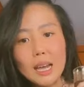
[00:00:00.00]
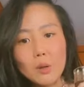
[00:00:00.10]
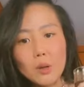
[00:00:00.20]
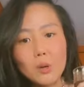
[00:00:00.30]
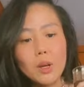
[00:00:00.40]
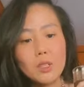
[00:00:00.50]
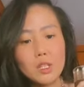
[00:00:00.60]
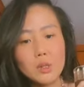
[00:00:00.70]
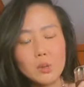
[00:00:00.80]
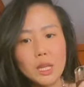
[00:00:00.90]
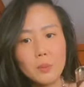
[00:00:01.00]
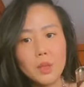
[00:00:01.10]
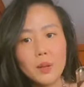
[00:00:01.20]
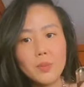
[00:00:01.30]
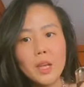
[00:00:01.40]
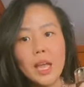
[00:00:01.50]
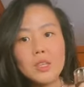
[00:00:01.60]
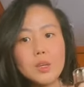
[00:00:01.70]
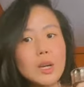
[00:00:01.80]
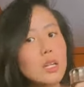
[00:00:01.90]
download the true template.
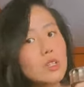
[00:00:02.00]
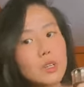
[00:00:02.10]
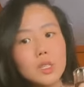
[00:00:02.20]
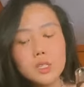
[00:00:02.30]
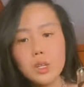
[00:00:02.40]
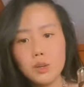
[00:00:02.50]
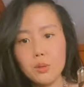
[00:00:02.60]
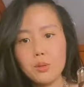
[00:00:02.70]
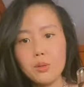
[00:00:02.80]
And you can do it too.